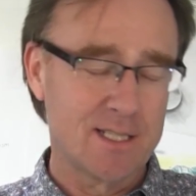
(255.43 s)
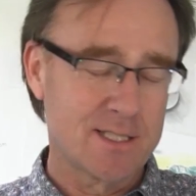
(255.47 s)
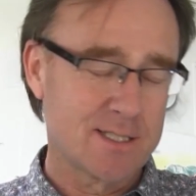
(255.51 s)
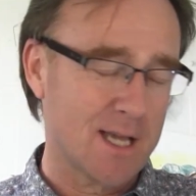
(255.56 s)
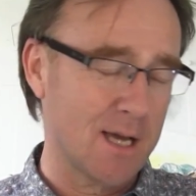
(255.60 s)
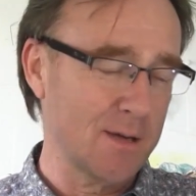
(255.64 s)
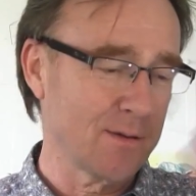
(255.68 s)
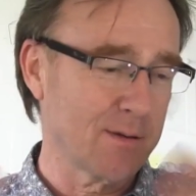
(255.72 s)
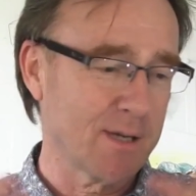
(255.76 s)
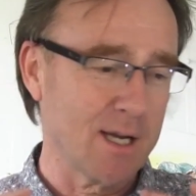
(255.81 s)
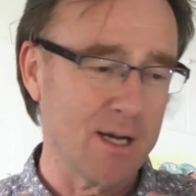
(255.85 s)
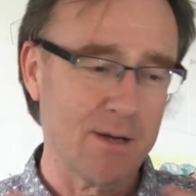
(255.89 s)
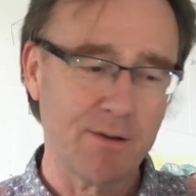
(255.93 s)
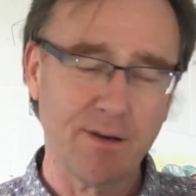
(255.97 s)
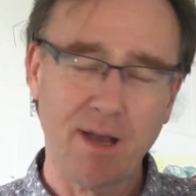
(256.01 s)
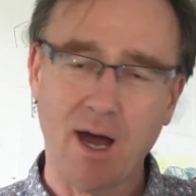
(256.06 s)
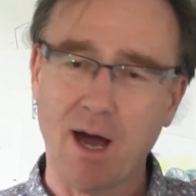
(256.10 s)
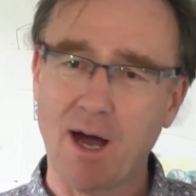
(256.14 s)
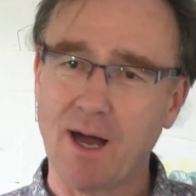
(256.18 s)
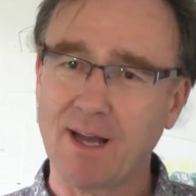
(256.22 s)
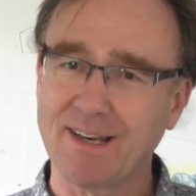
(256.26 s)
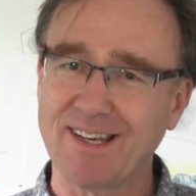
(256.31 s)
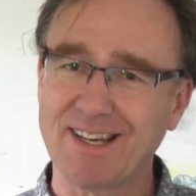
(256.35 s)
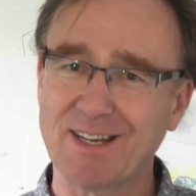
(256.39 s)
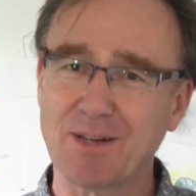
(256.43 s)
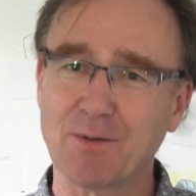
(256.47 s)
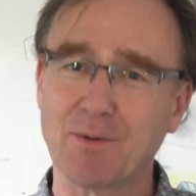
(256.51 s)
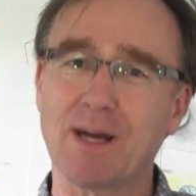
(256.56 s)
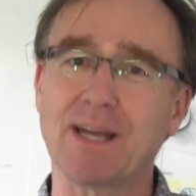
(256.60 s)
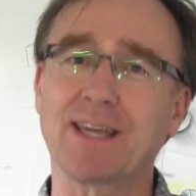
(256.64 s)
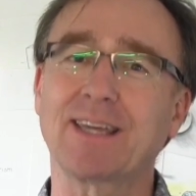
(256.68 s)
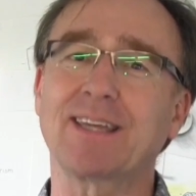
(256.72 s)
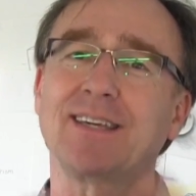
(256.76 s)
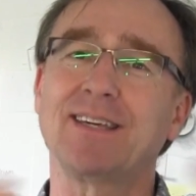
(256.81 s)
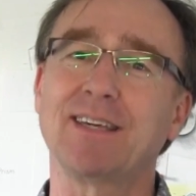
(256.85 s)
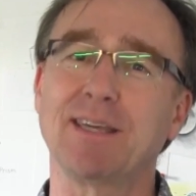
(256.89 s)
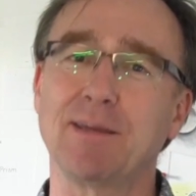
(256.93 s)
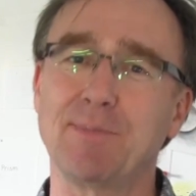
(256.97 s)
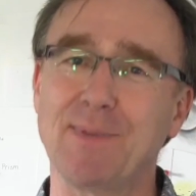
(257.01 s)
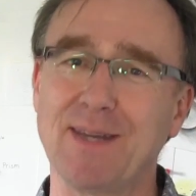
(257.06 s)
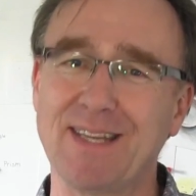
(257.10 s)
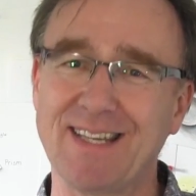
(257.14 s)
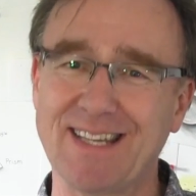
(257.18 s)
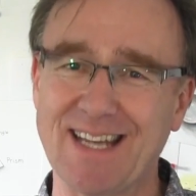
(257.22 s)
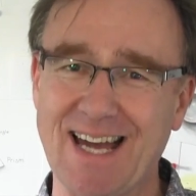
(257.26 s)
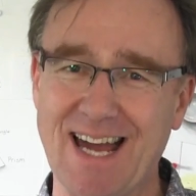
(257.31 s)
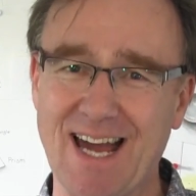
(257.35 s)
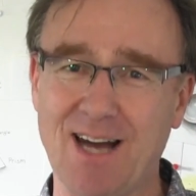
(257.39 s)
Don't go and hide it away, keep
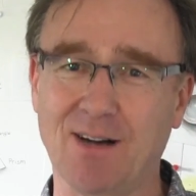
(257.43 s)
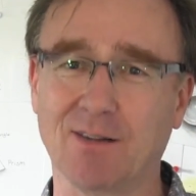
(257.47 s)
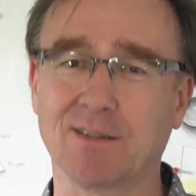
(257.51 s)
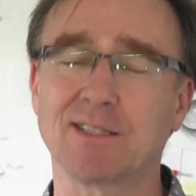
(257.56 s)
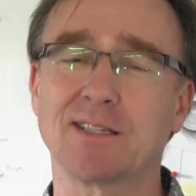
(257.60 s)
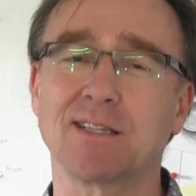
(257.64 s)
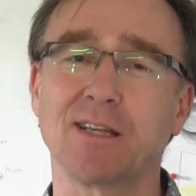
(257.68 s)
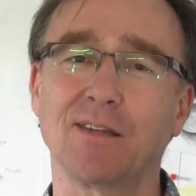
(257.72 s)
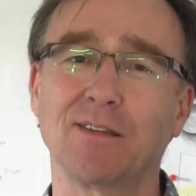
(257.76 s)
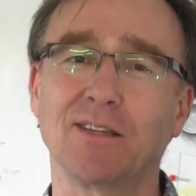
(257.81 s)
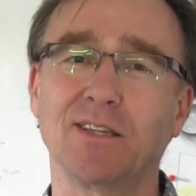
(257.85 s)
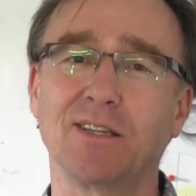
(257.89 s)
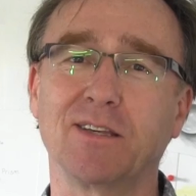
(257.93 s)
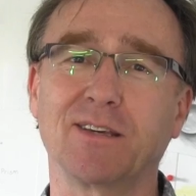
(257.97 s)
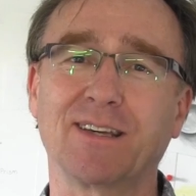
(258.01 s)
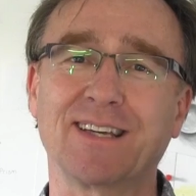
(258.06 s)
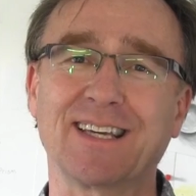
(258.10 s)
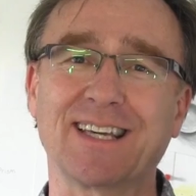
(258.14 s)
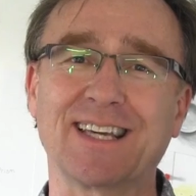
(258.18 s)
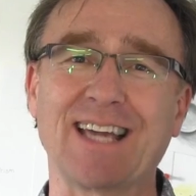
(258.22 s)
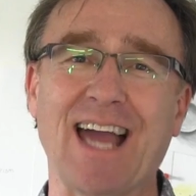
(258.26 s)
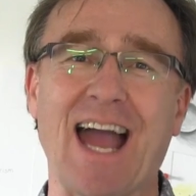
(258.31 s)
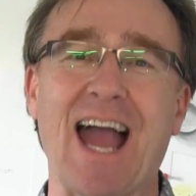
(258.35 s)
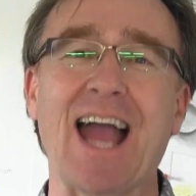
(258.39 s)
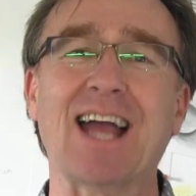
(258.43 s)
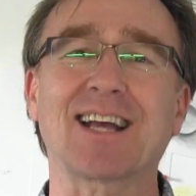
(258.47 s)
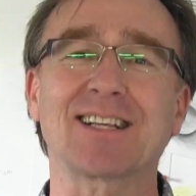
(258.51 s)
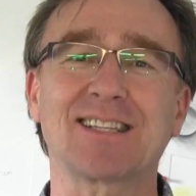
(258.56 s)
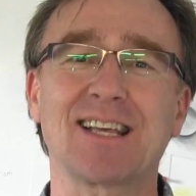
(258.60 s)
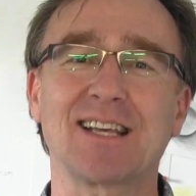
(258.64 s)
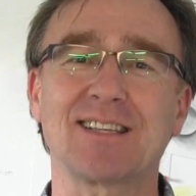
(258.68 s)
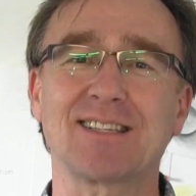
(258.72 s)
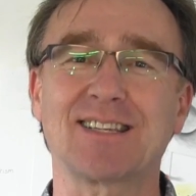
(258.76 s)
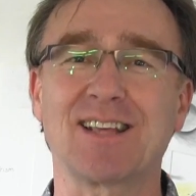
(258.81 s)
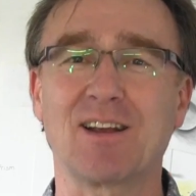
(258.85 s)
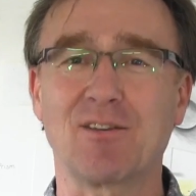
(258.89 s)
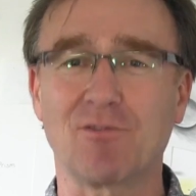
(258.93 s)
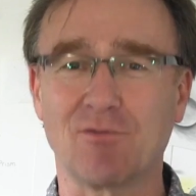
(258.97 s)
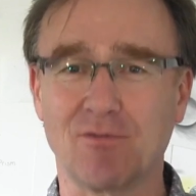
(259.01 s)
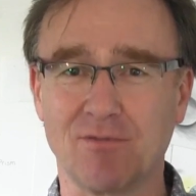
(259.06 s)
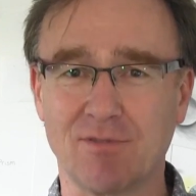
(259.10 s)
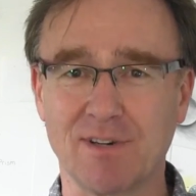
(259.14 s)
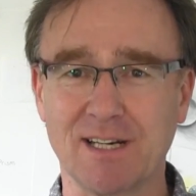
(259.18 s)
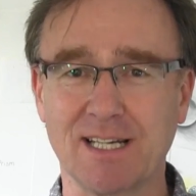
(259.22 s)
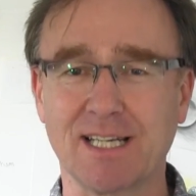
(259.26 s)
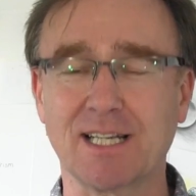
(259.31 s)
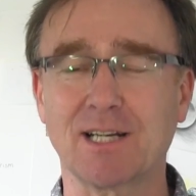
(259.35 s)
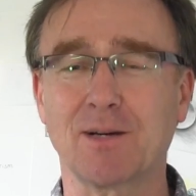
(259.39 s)
it out so that you can access it
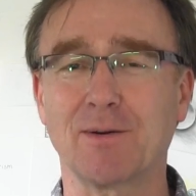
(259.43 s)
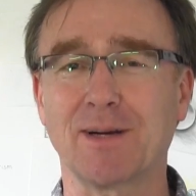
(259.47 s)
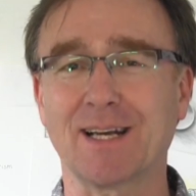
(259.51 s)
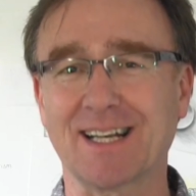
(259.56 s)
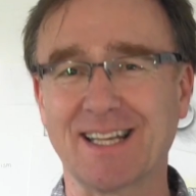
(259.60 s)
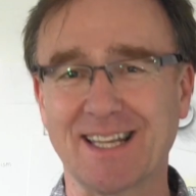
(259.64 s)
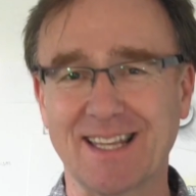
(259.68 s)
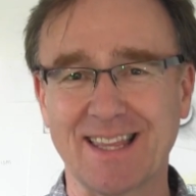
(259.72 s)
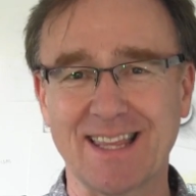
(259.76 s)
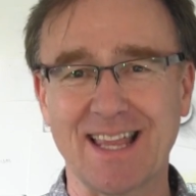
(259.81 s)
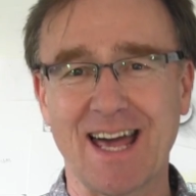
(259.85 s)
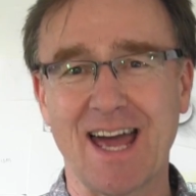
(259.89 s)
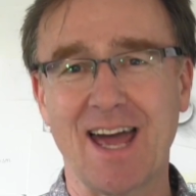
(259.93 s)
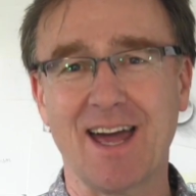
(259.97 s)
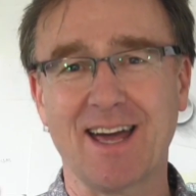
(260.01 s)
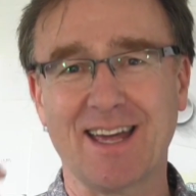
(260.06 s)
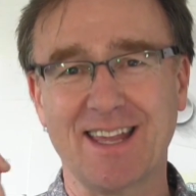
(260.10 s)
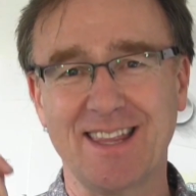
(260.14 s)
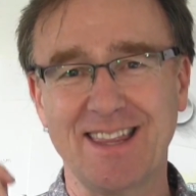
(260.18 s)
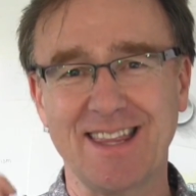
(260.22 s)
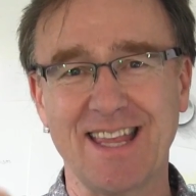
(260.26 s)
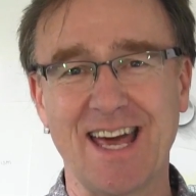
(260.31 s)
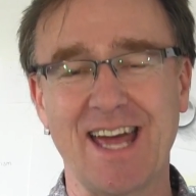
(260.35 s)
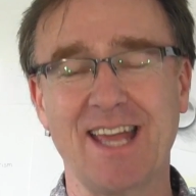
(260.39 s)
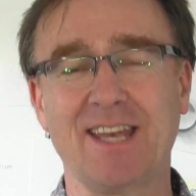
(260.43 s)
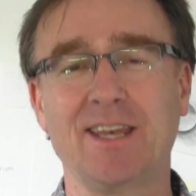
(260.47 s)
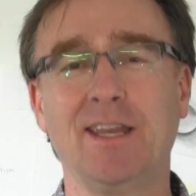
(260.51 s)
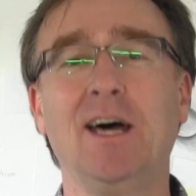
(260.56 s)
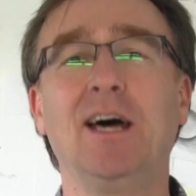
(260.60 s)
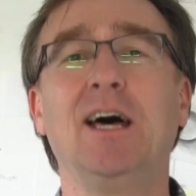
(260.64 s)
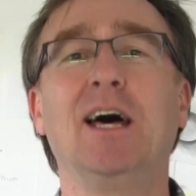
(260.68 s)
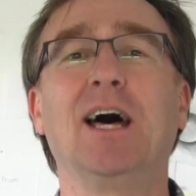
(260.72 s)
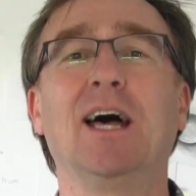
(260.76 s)
really quickly there and then,